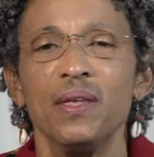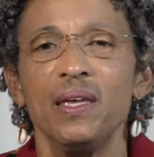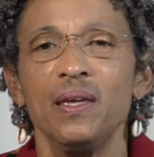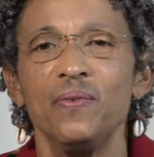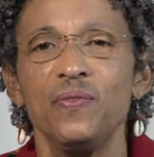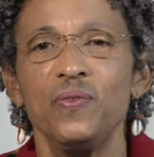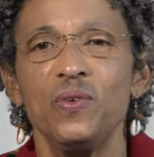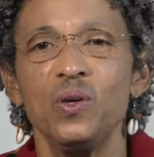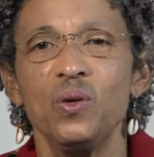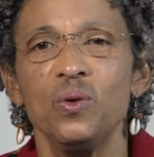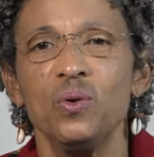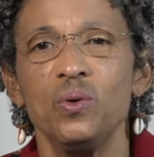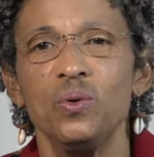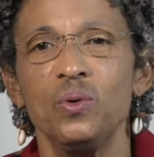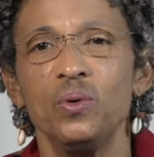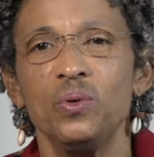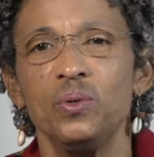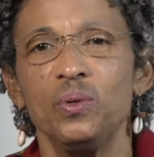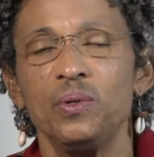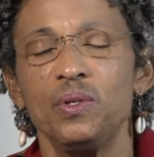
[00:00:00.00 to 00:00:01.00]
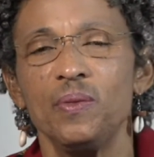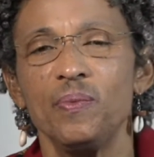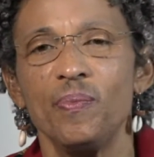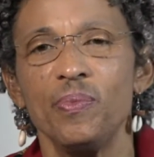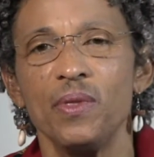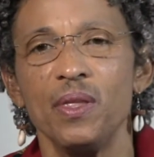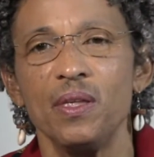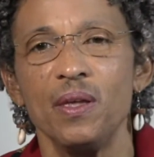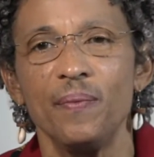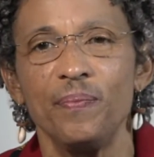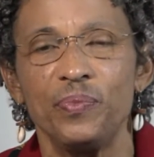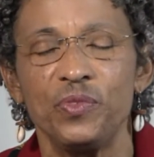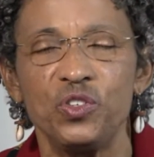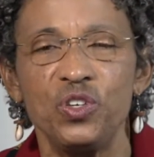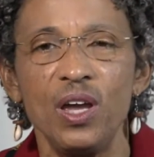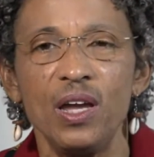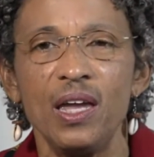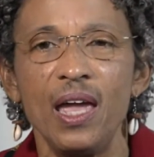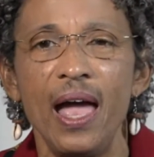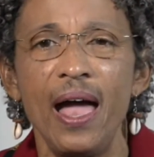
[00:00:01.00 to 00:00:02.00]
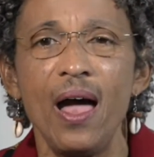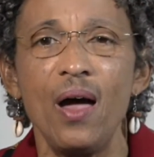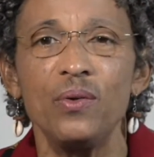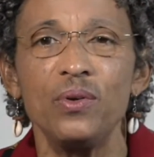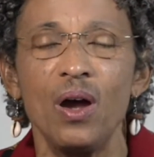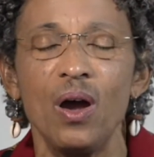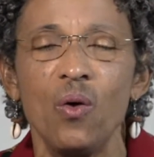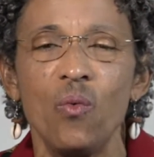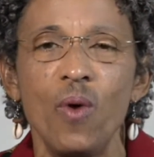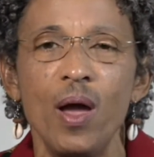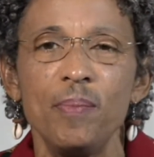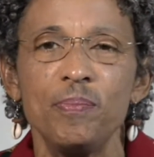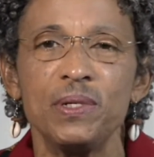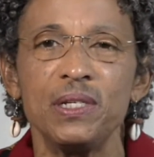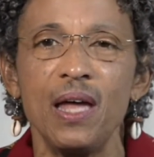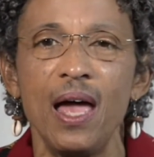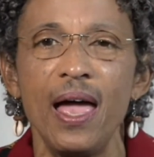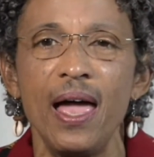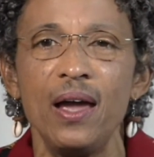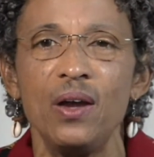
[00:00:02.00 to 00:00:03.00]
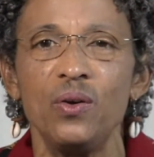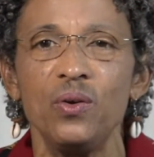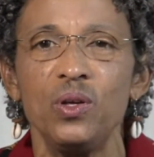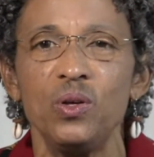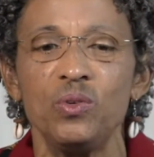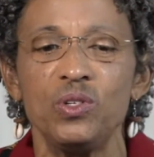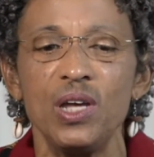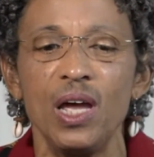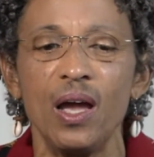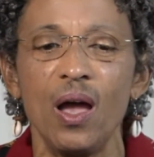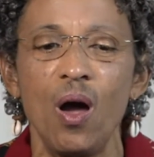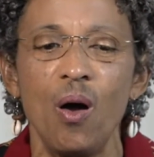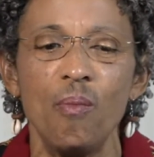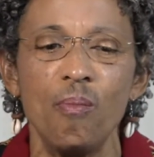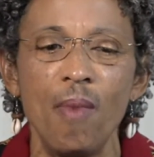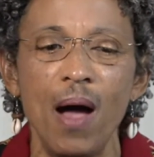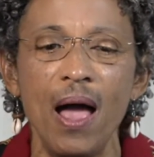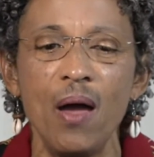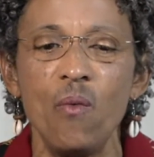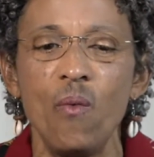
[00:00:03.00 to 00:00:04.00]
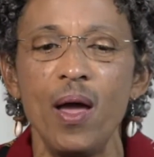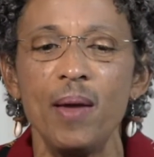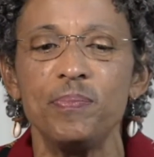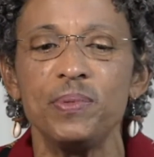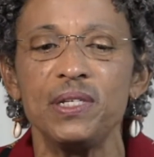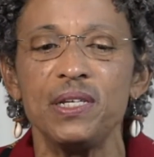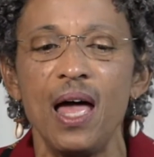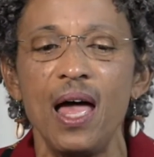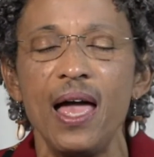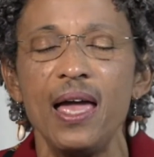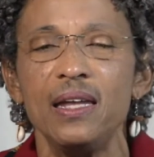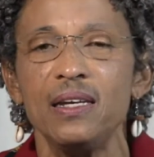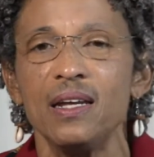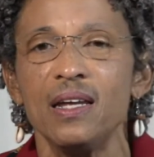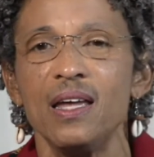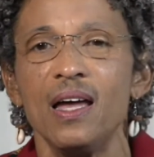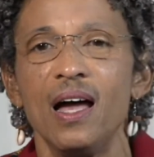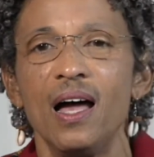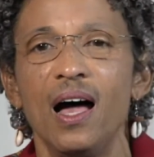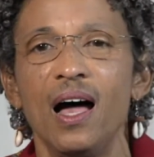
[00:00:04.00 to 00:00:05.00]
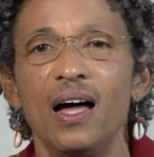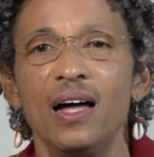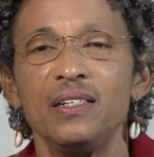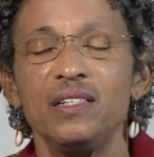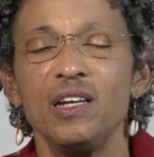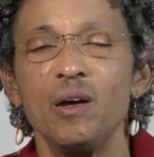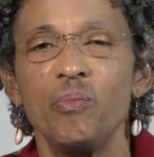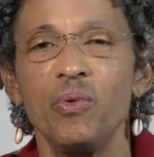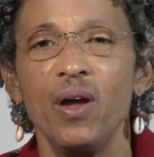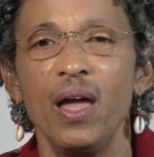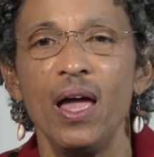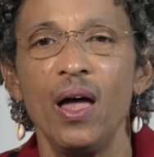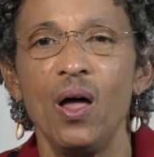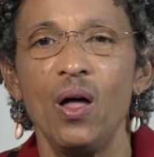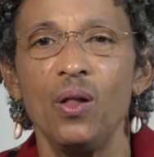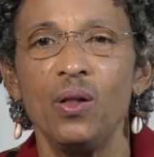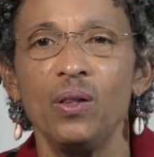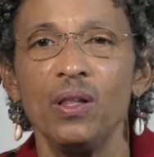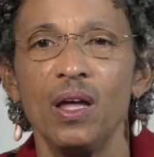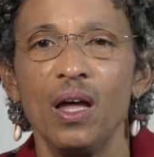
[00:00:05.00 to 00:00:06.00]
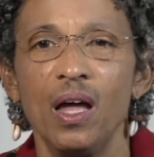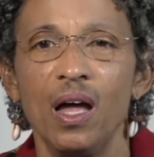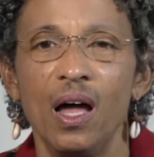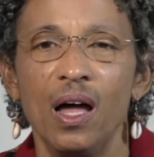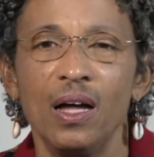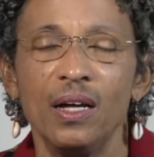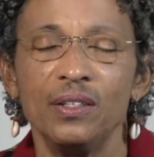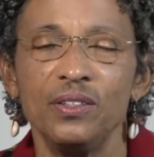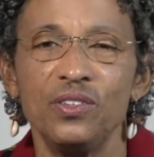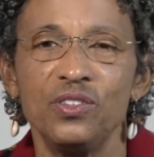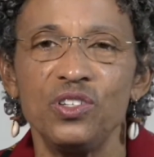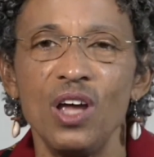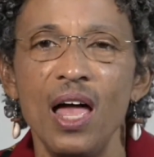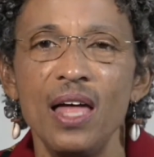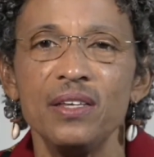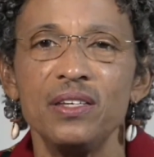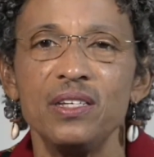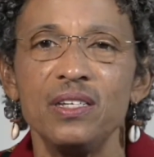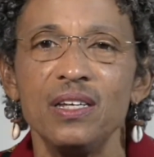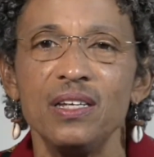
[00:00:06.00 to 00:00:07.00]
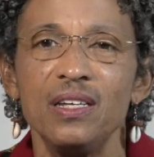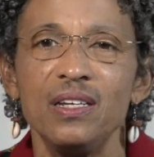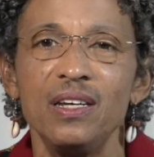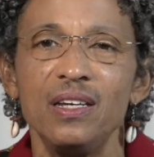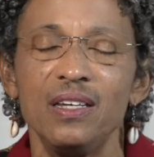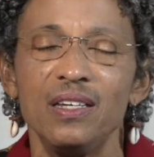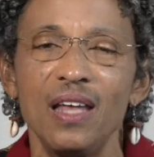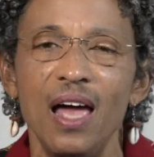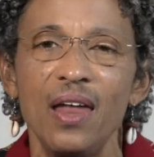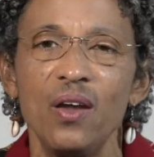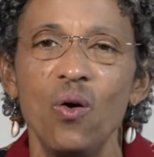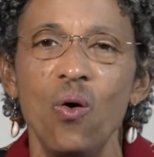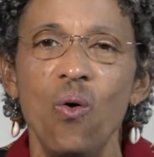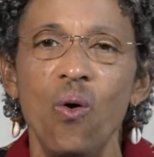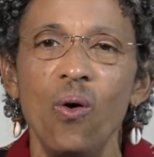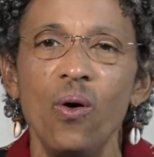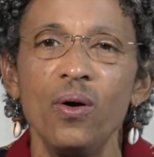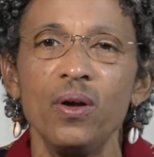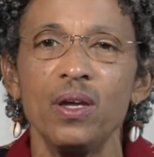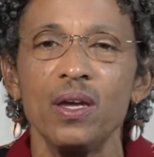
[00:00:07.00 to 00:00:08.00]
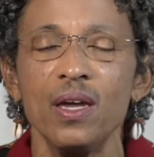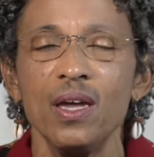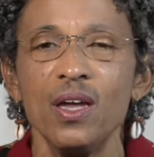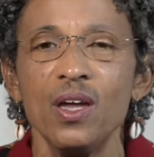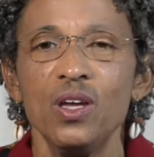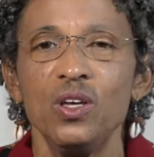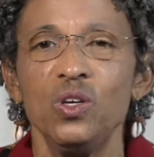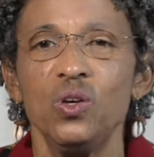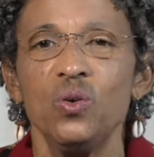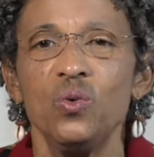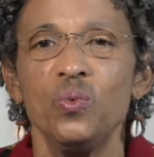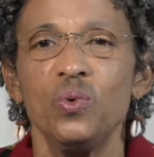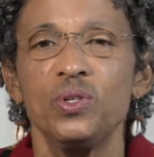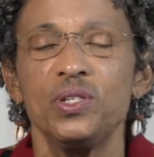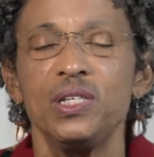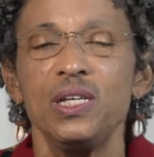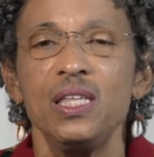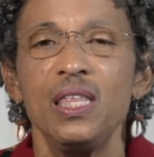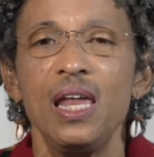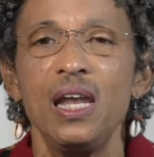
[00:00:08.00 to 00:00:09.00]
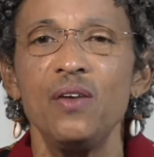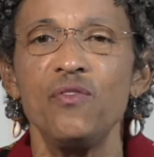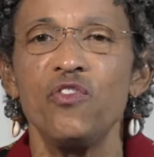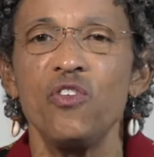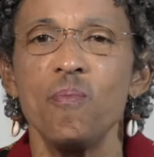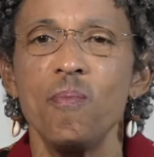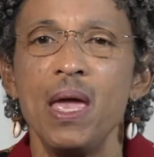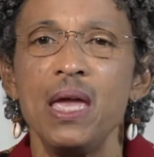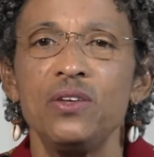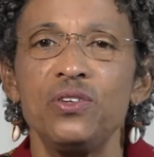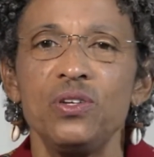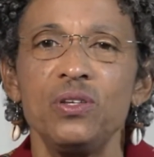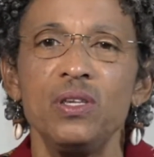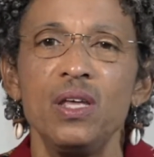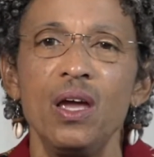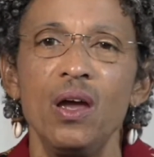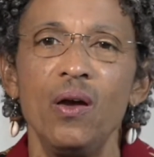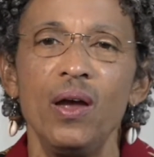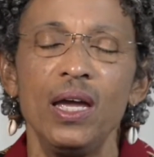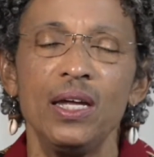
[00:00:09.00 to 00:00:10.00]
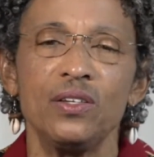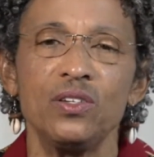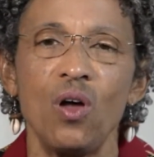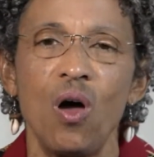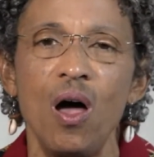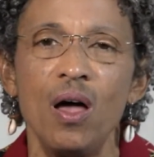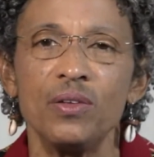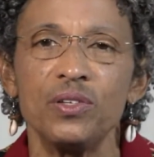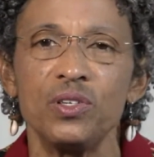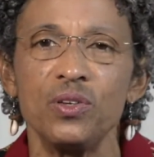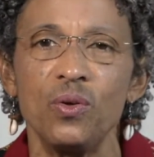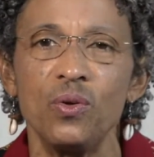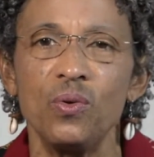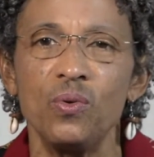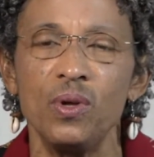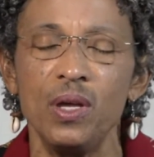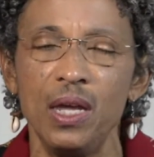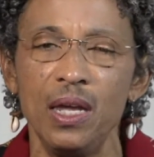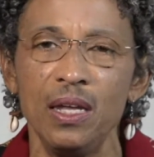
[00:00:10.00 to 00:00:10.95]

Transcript: If you check out our website or you check out my website, DeborahLJohnson.org, you will see that information there. It's also